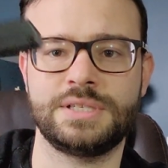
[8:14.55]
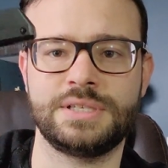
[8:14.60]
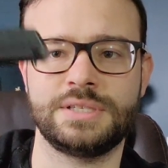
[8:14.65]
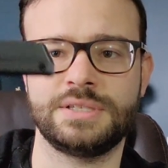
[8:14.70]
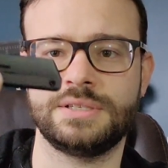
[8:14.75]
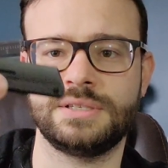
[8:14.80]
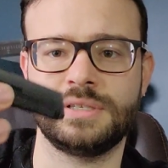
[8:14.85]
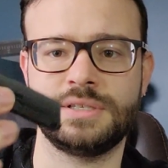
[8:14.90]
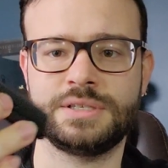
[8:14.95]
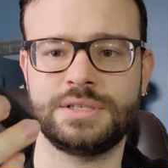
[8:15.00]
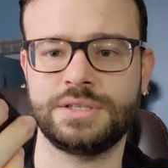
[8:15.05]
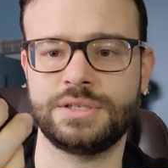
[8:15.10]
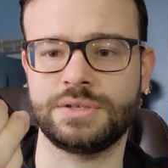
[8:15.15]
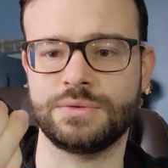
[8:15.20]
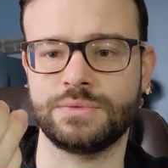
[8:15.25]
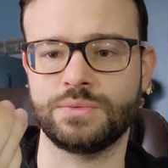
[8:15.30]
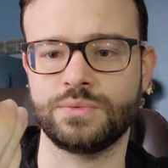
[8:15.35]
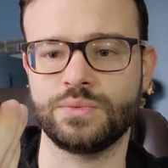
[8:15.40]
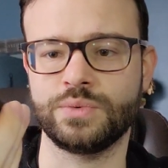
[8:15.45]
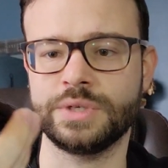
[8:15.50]
is
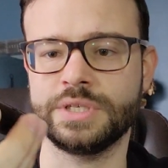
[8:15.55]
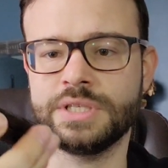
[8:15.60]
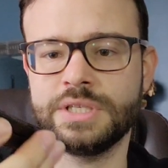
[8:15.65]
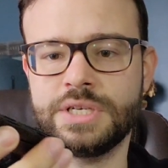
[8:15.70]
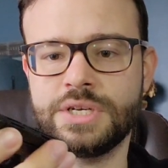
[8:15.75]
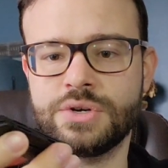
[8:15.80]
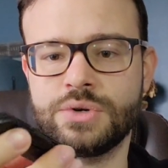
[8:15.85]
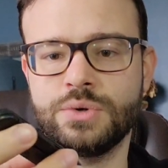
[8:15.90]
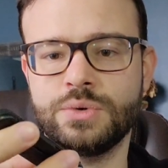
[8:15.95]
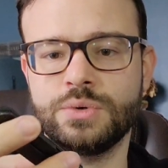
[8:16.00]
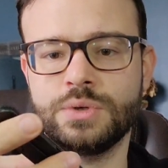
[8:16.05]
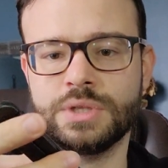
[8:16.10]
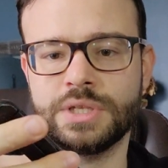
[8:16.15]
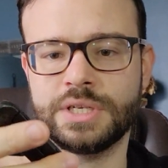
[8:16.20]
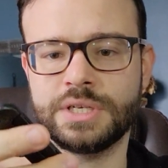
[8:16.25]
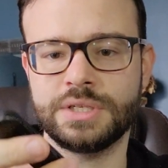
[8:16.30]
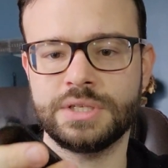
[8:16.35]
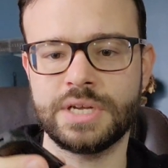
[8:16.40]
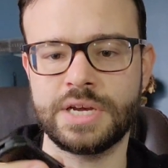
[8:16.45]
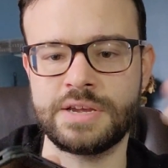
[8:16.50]
a really cool
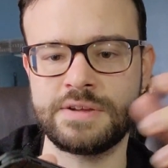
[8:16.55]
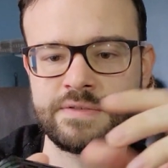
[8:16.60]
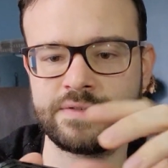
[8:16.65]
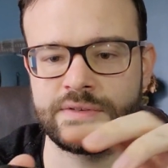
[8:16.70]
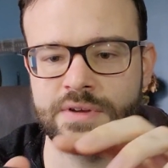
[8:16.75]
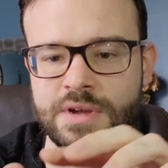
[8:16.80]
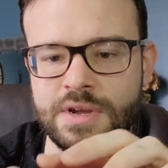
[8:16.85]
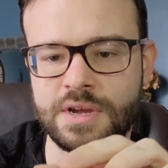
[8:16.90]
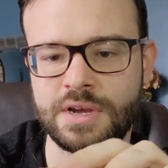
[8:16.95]
little knife.